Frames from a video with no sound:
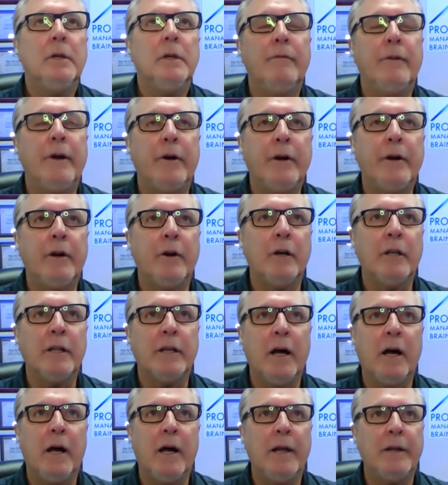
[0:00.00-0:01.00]
very early
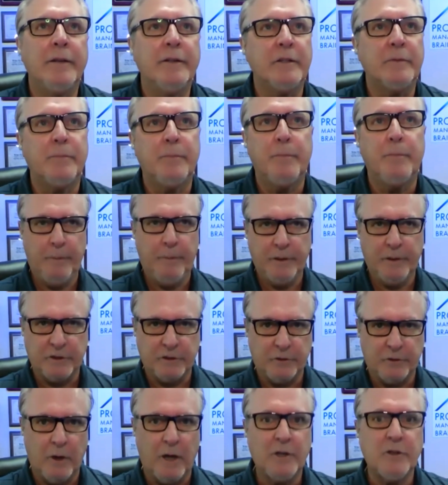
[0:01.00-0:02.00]
on just put a
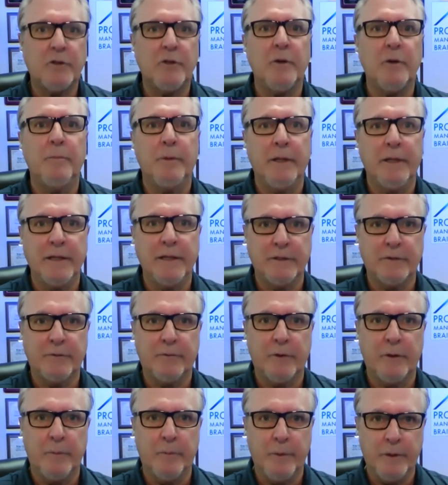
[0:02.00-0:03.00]
structure in place
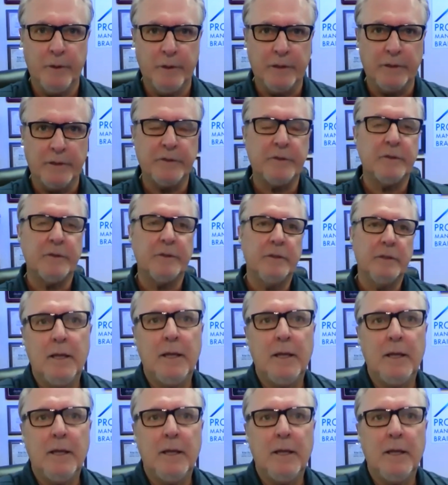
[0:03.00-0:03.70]
for the books.